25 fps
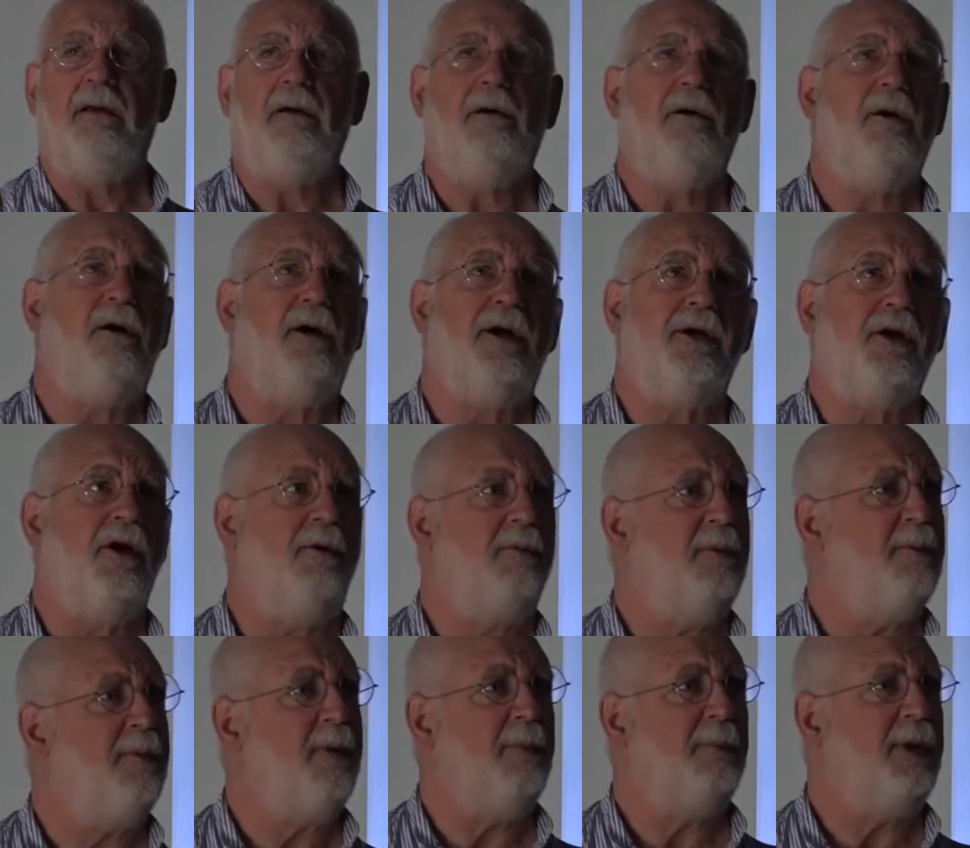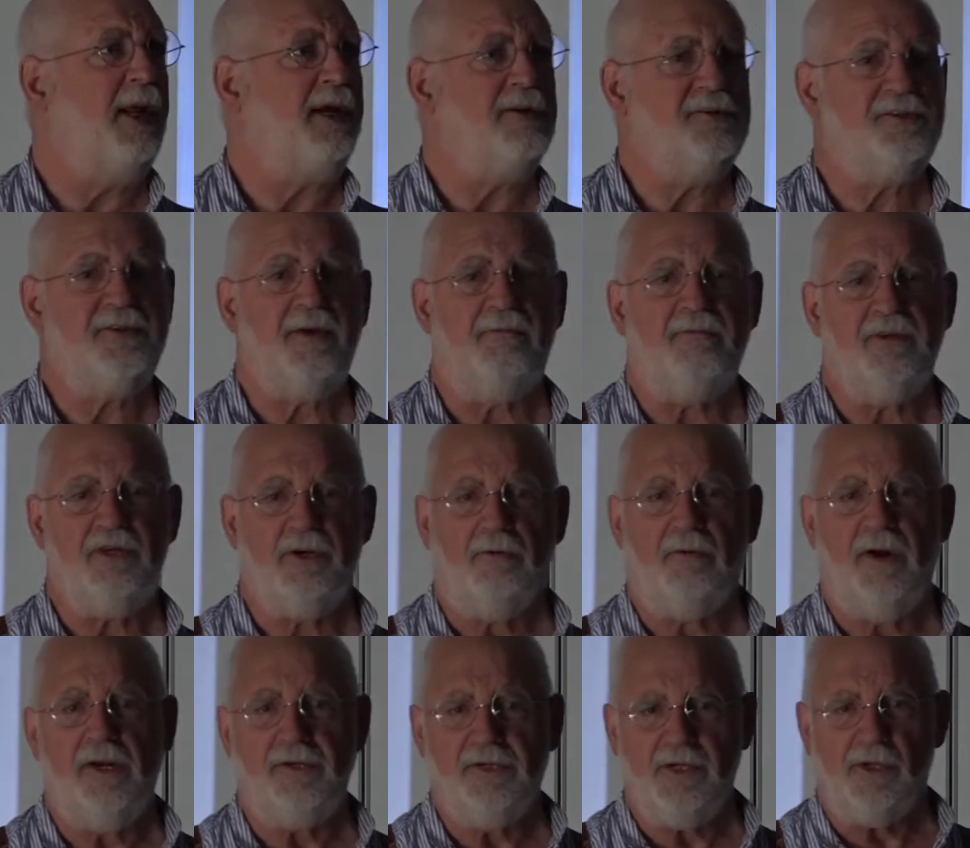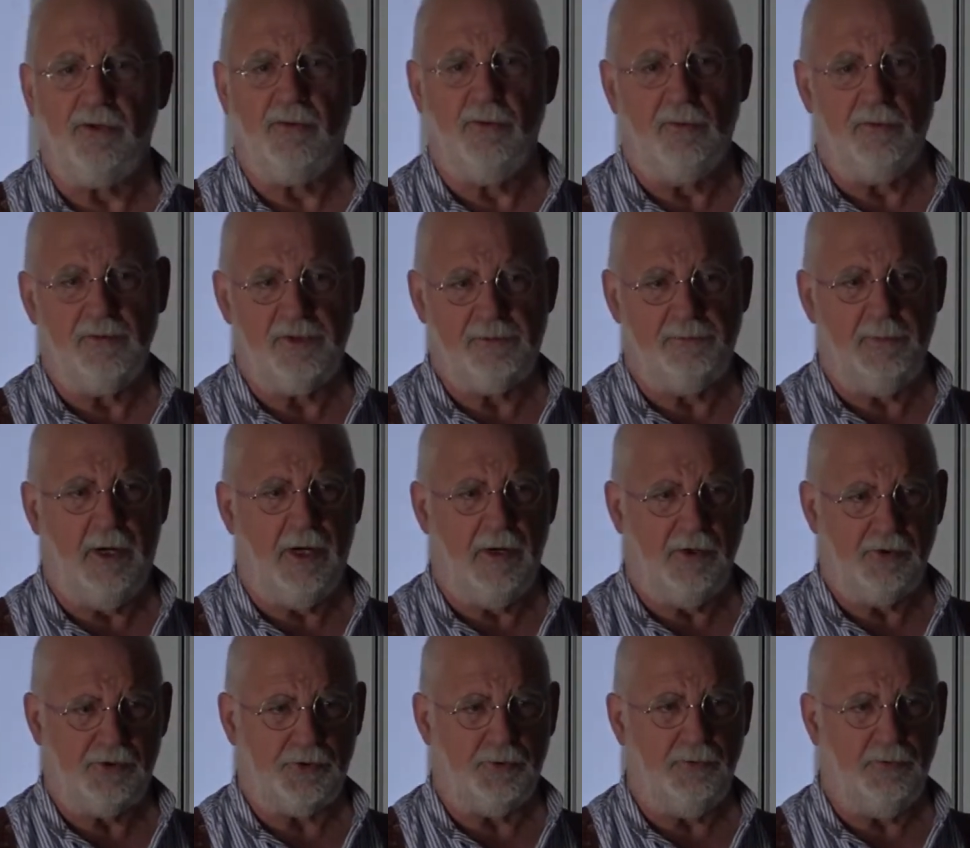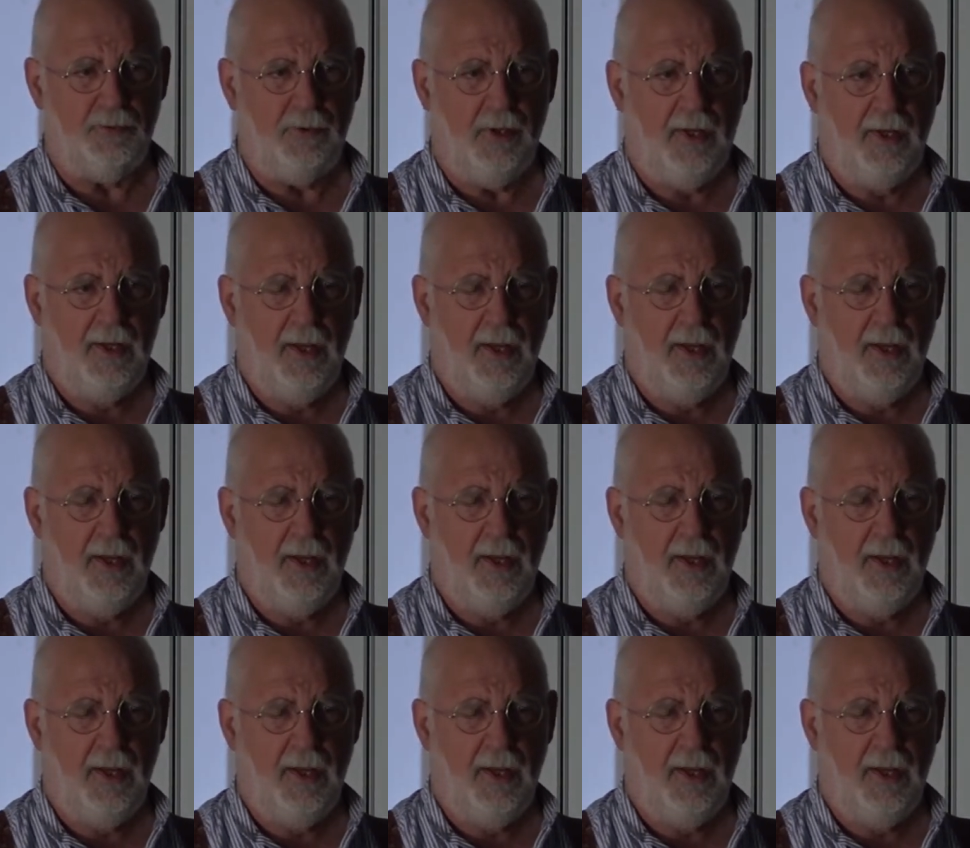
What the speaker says: I can't remember now, 70 or 80 courts-martial.